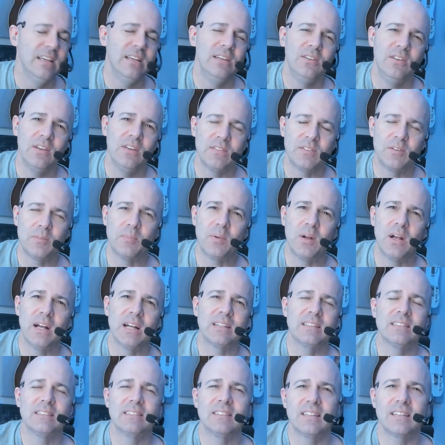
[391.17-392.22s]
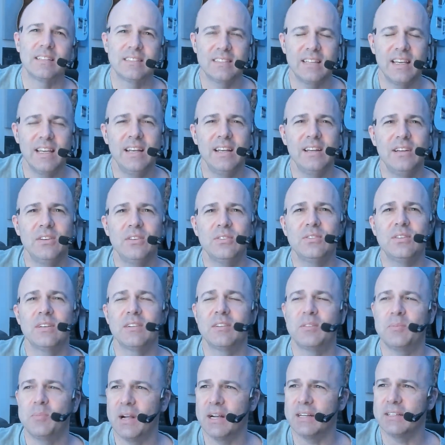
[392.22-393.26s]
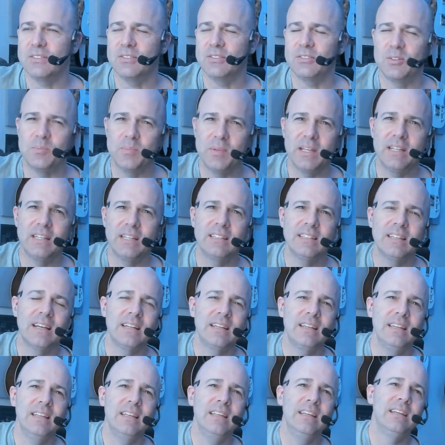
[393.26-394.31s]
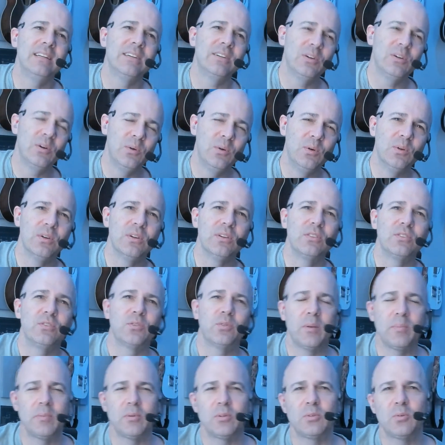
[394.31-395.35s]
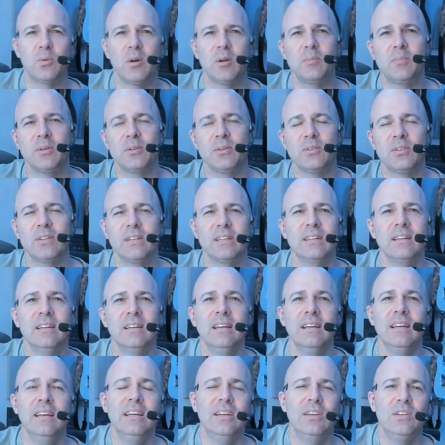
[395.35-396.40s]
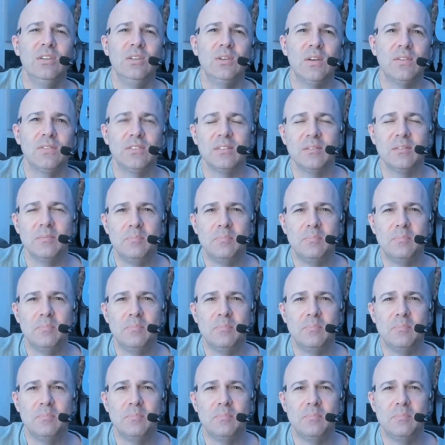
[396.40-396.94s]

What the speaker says: You have to practice like scales. You have to practice your picking technique, chords, repertoire building. You have to